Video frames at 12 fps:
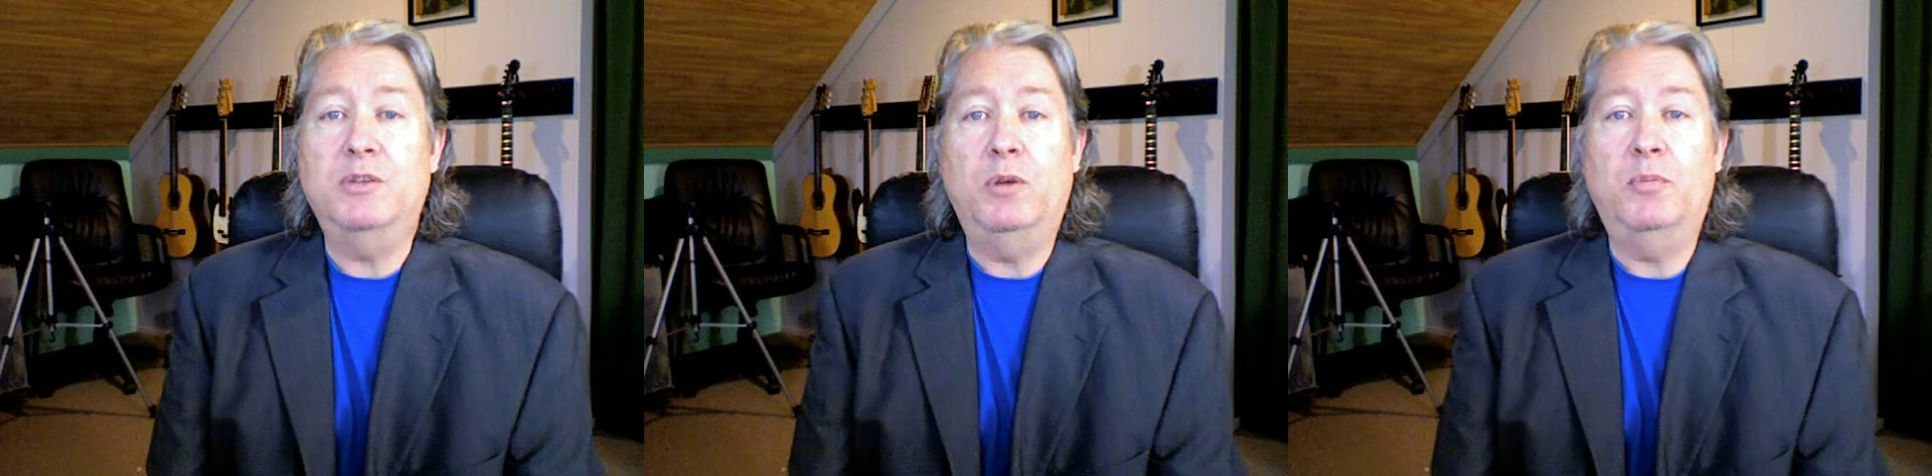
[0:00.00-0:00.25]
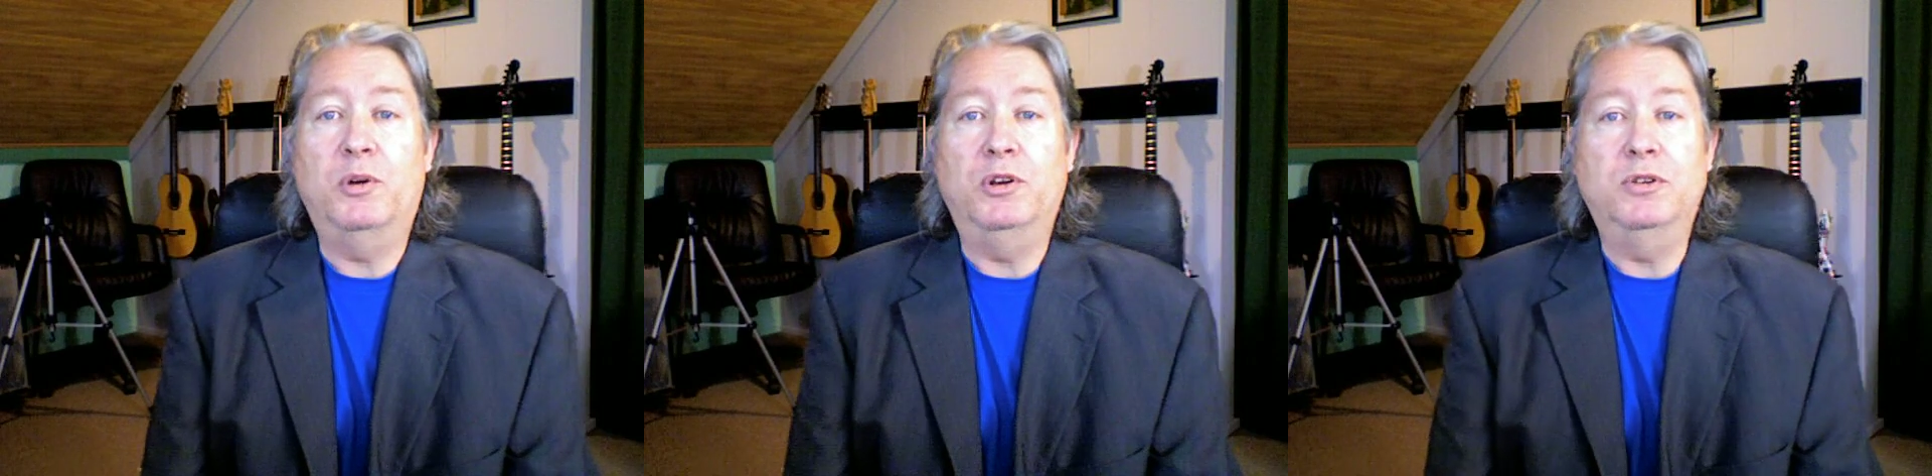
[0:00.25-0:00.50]
that
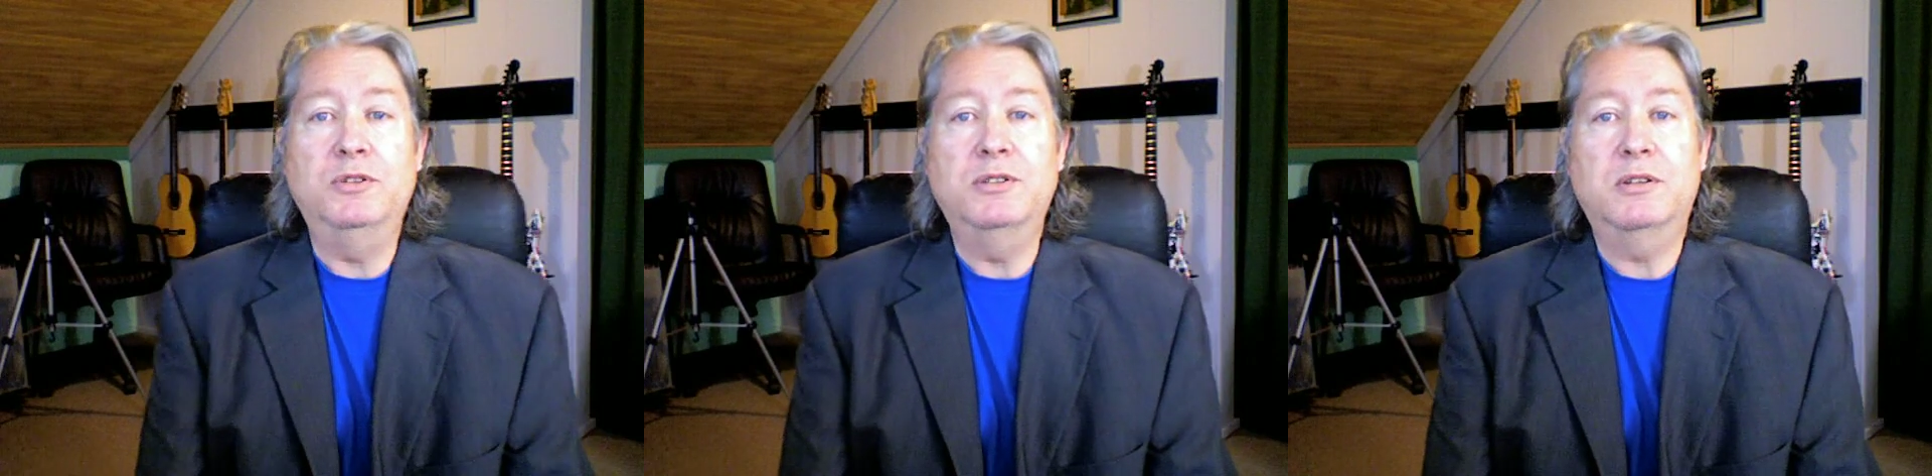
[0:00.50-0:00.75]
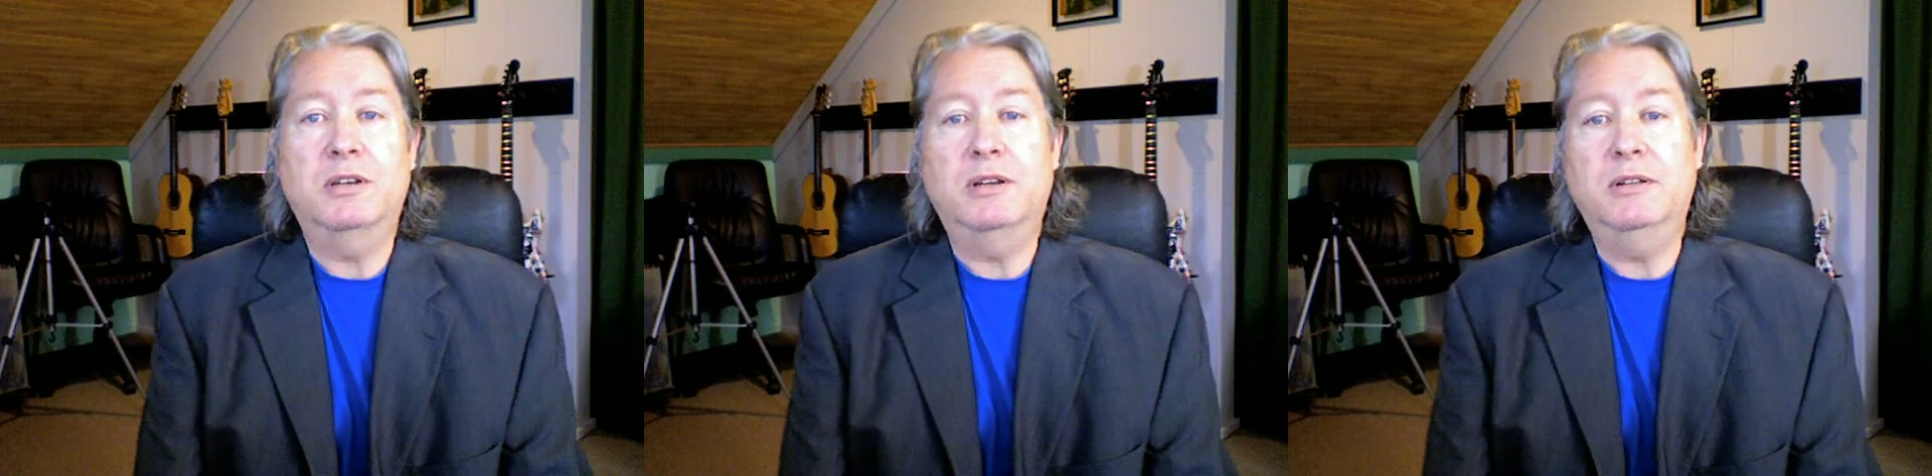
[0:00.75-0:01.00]
we
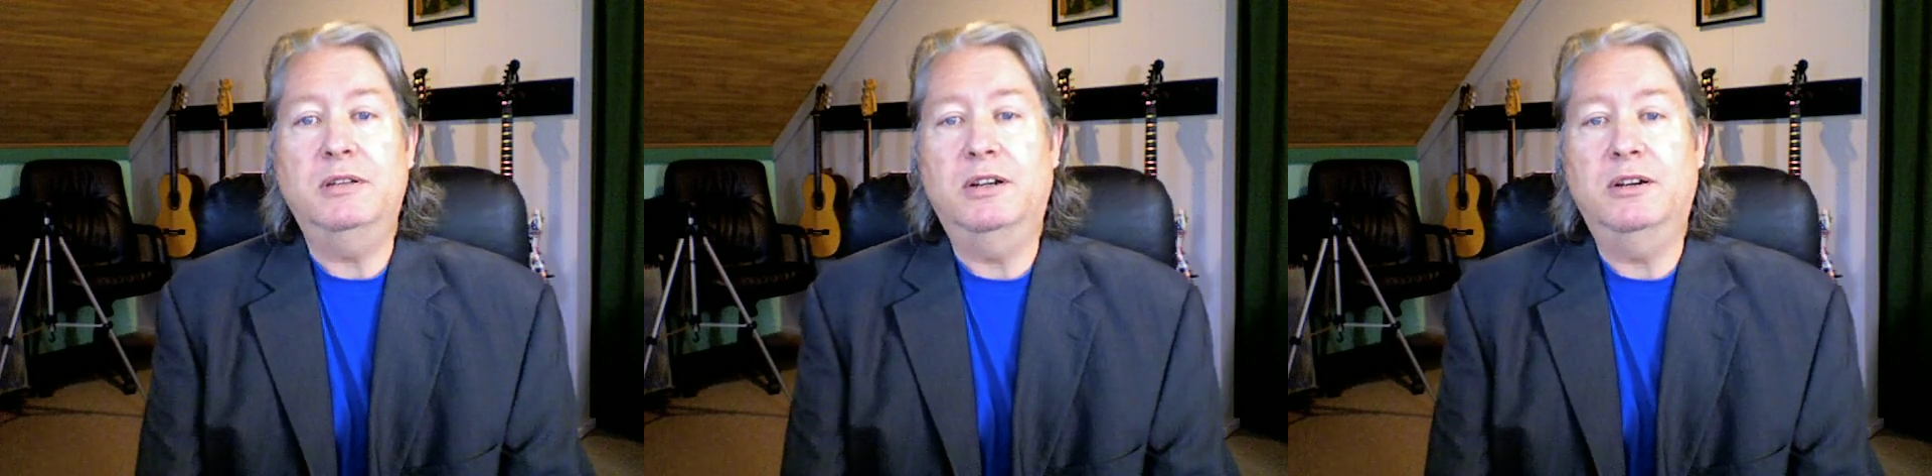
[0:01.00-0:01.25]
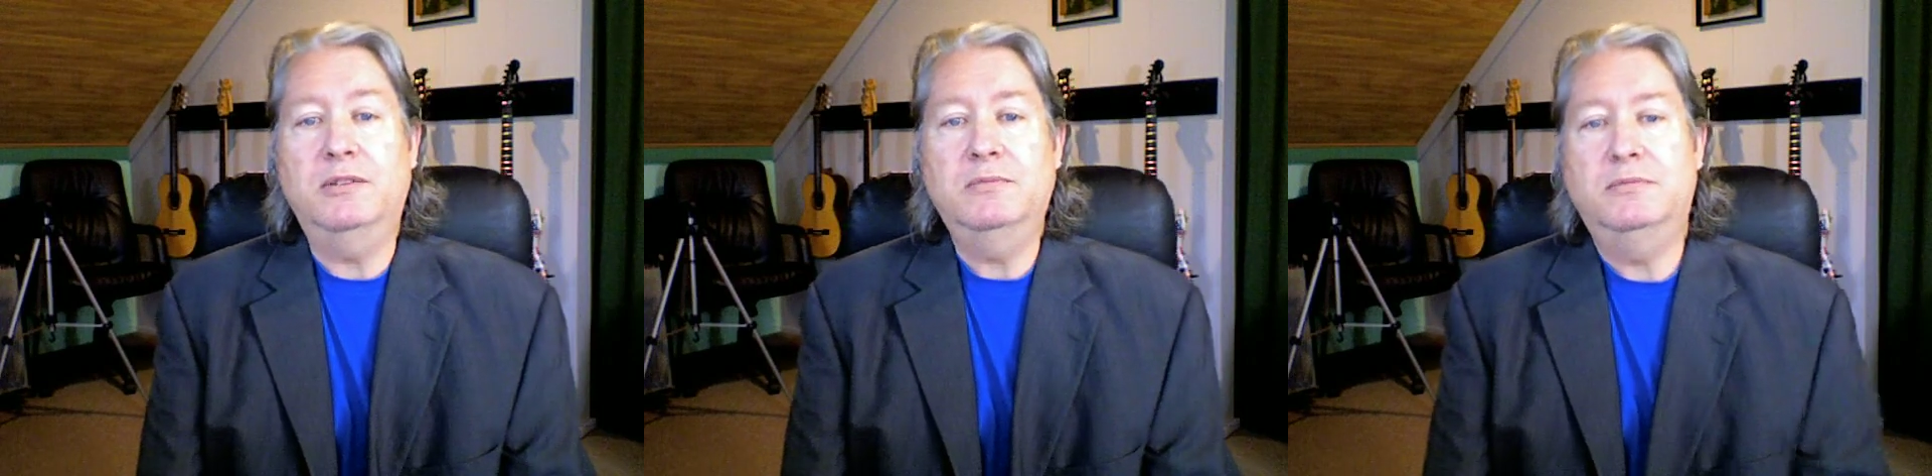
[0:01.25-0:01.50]
produced, you
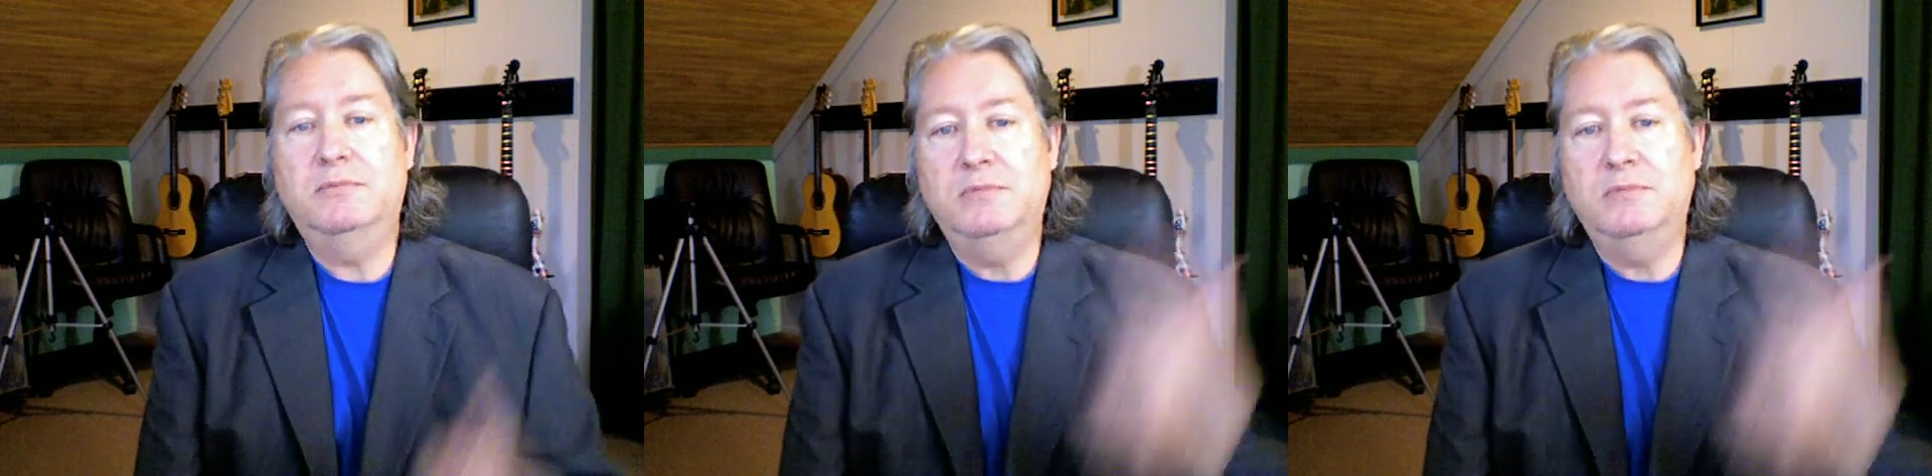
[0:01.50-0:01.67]
know,